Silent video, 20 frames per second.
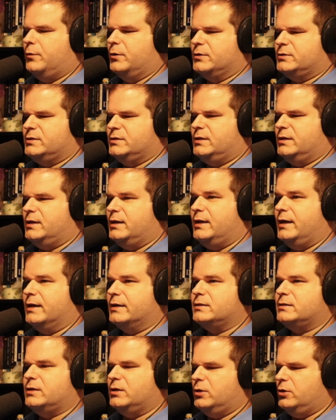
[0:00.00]
person to the
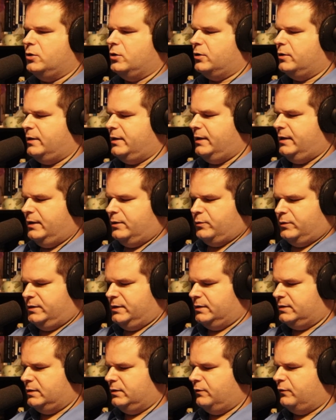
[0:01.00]
next, are they
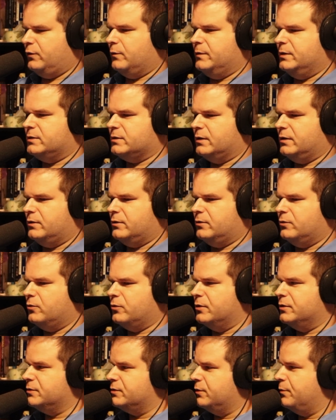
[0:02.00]
equidistant from each other,
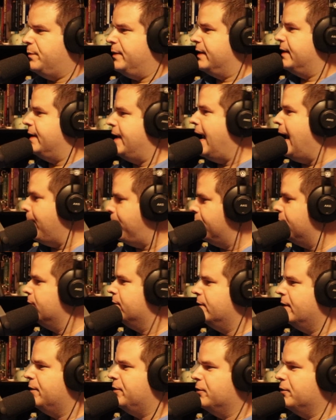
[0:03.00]
or is there a big gap that